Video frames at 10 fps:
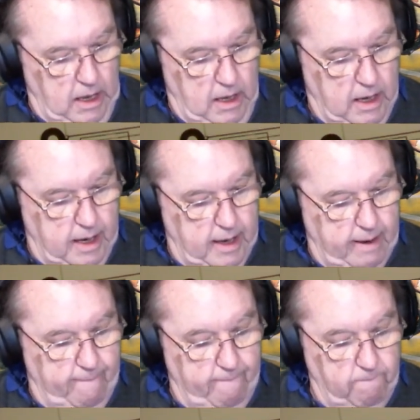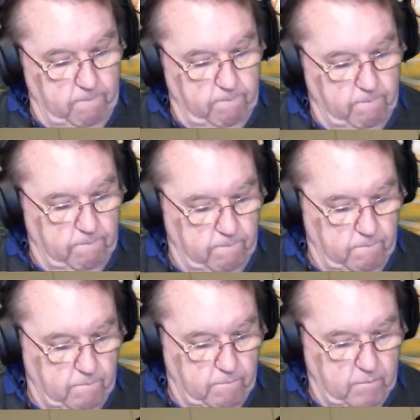And
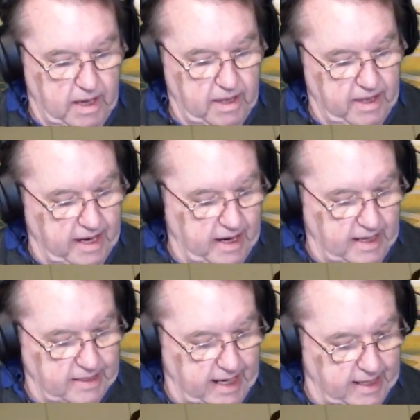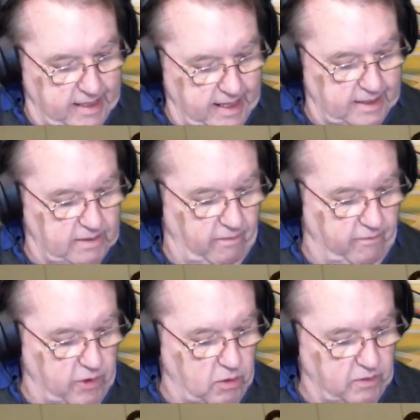then I'll take this,
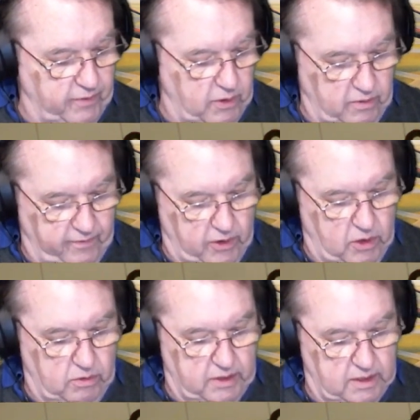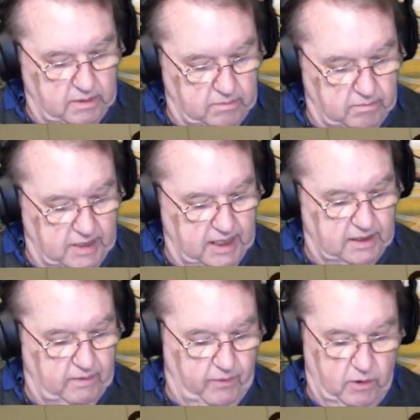fold, fold, fold,
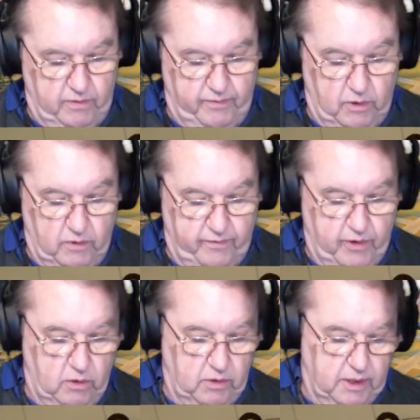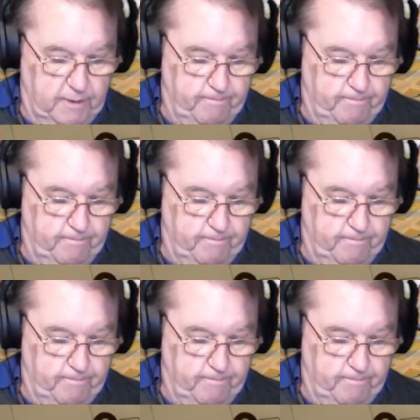this, fold, fold, fold,